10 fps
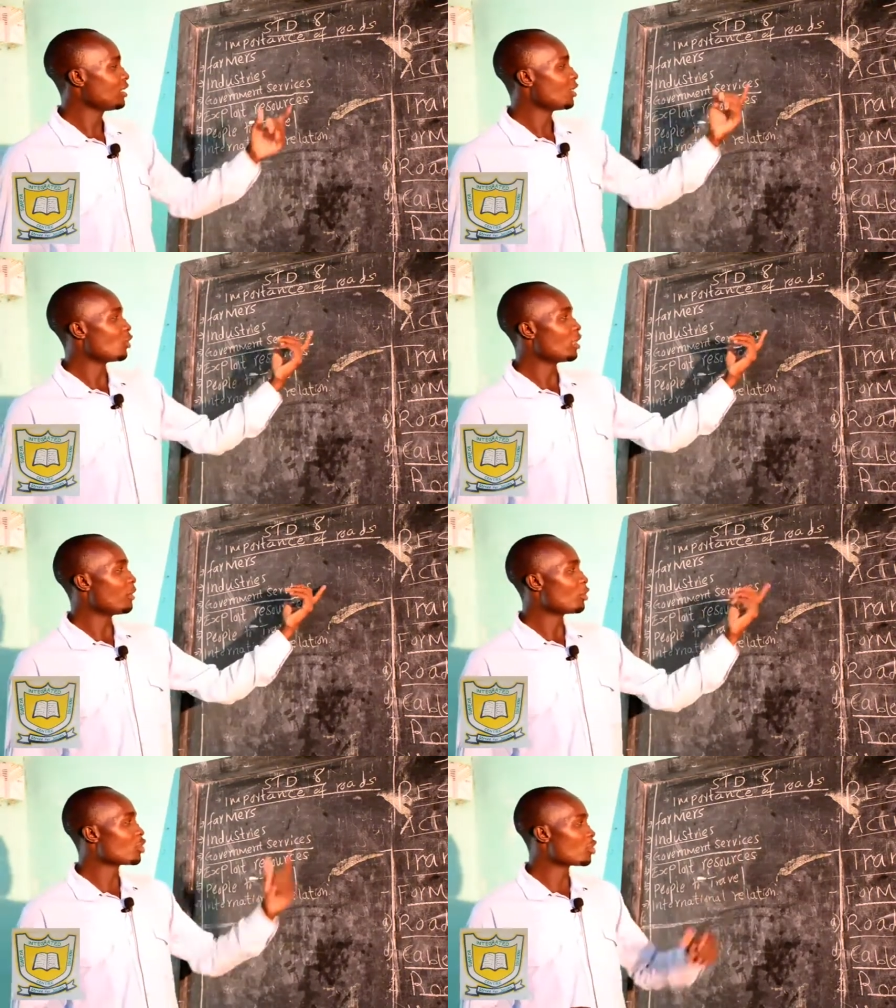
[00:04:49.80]
We
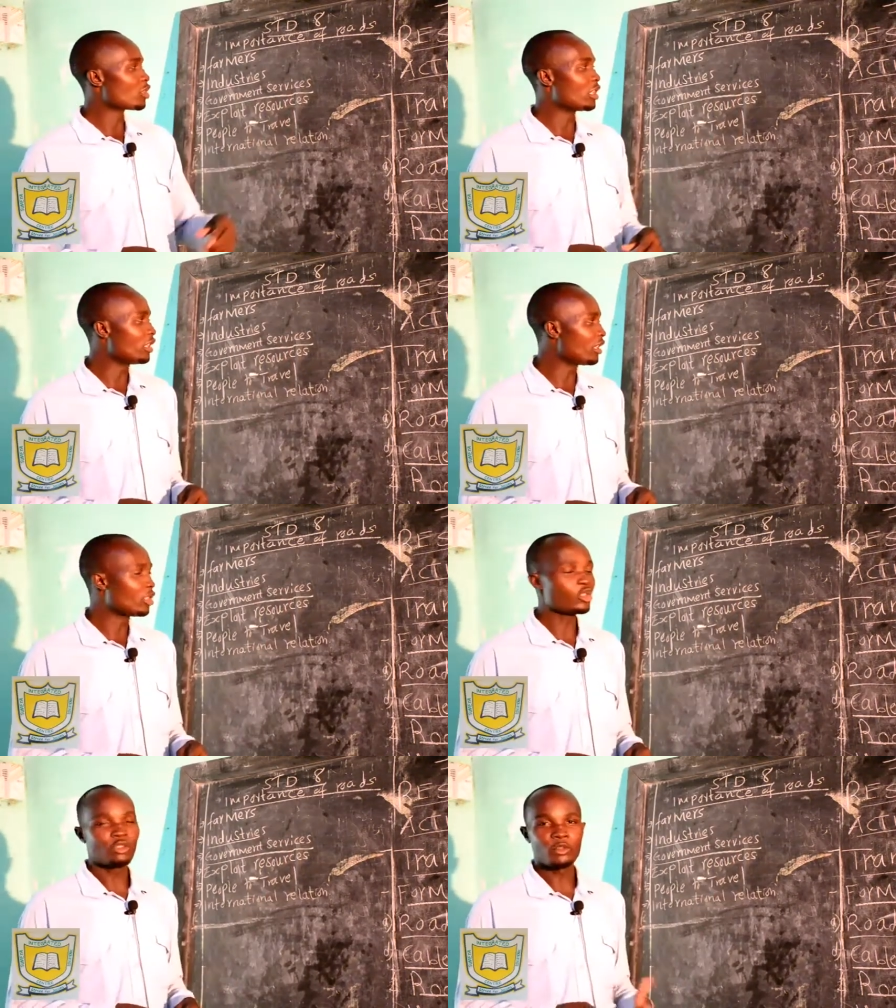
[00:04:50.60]
have also seen the
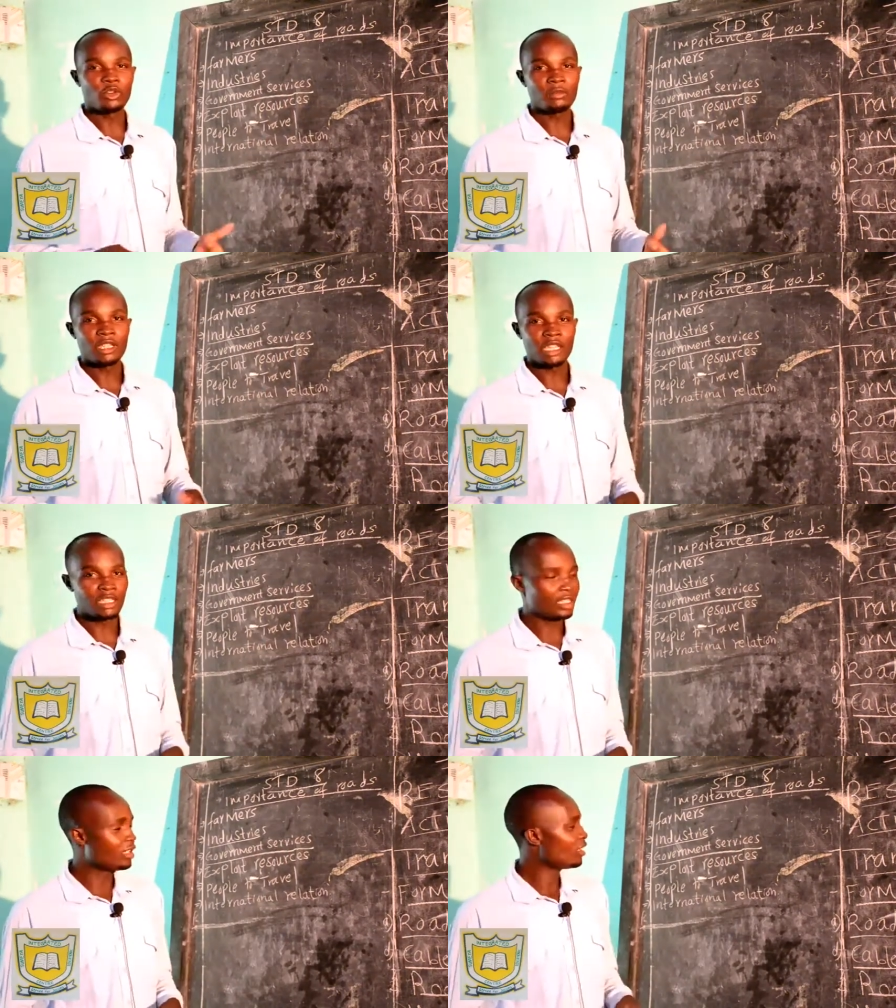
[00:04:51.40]
issue of
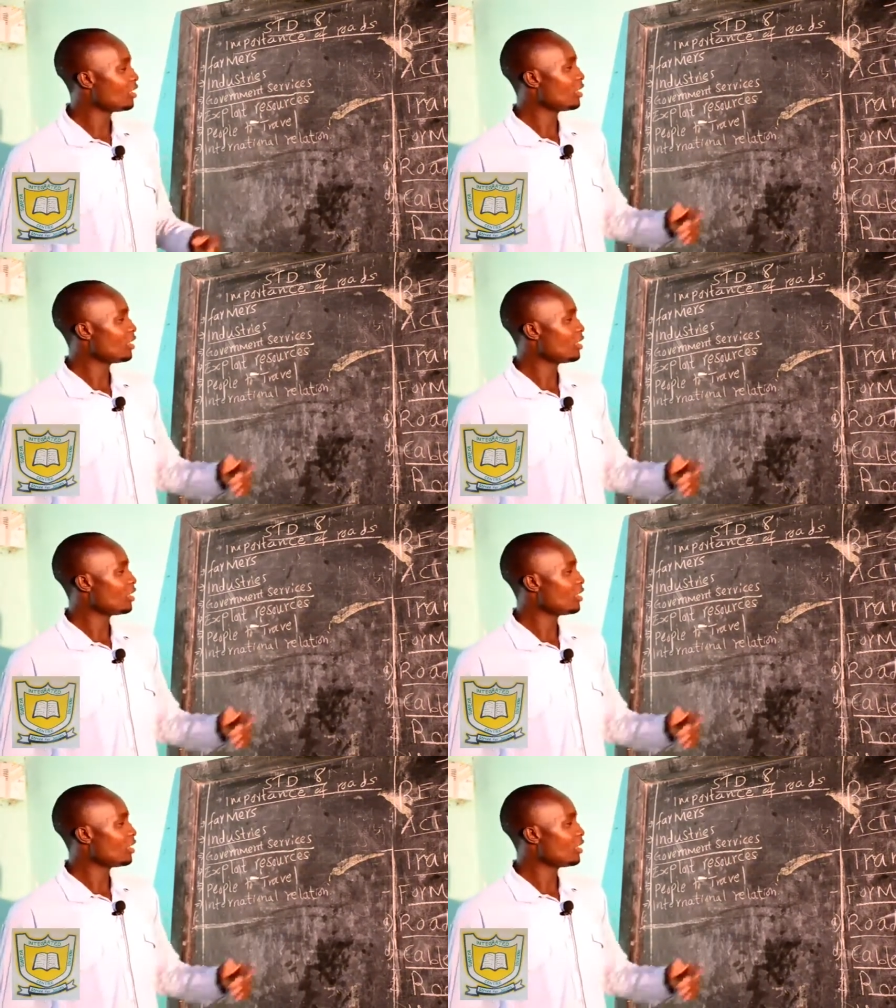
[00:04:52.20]
COVID-19.